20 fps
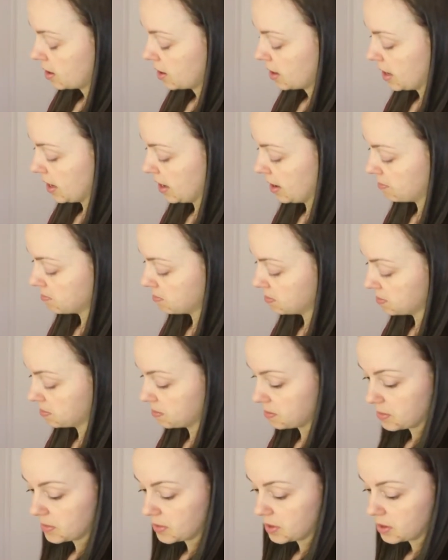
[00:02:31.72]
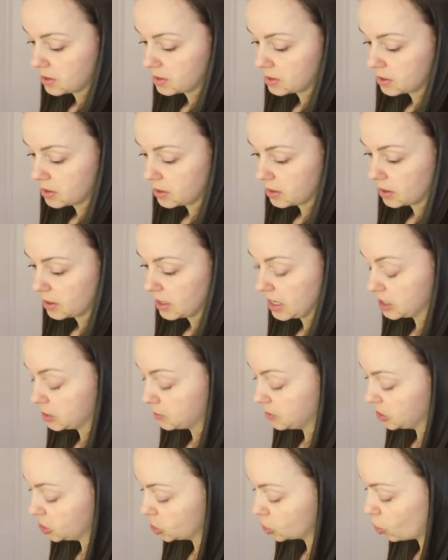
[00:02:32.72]
It's
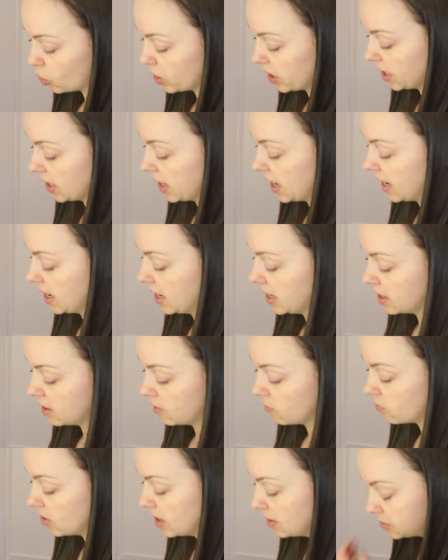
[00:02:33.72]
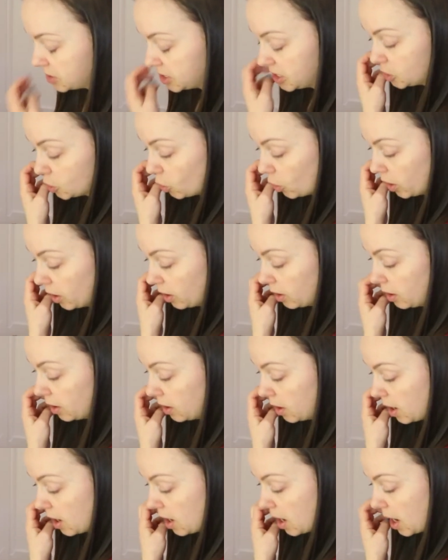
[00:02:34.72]
been soaking in rapeseed
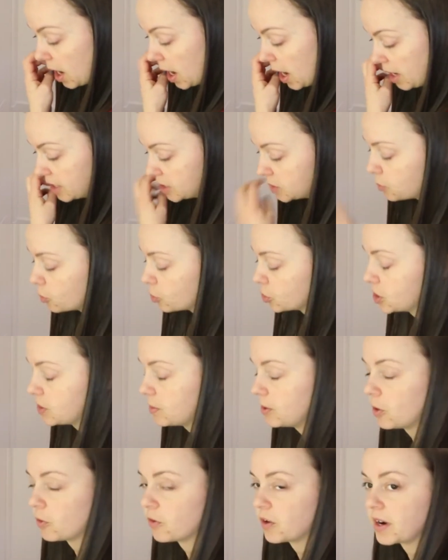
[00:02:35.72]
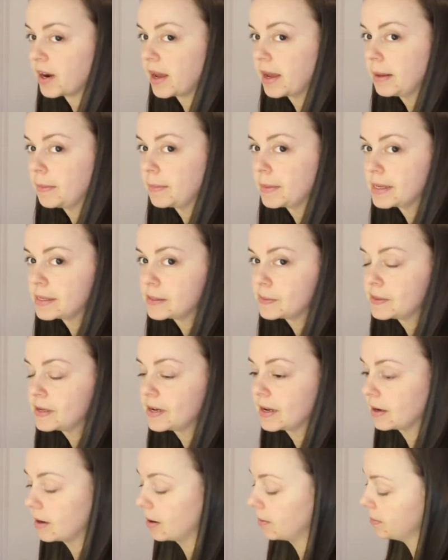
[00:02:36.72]
oil. It's supposed to be overnight, but it's
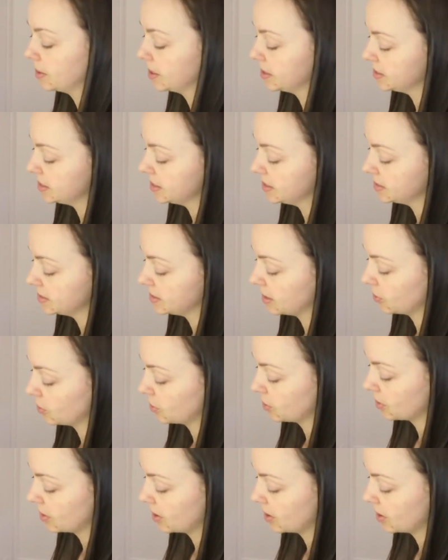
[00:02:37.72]
been a couple of days now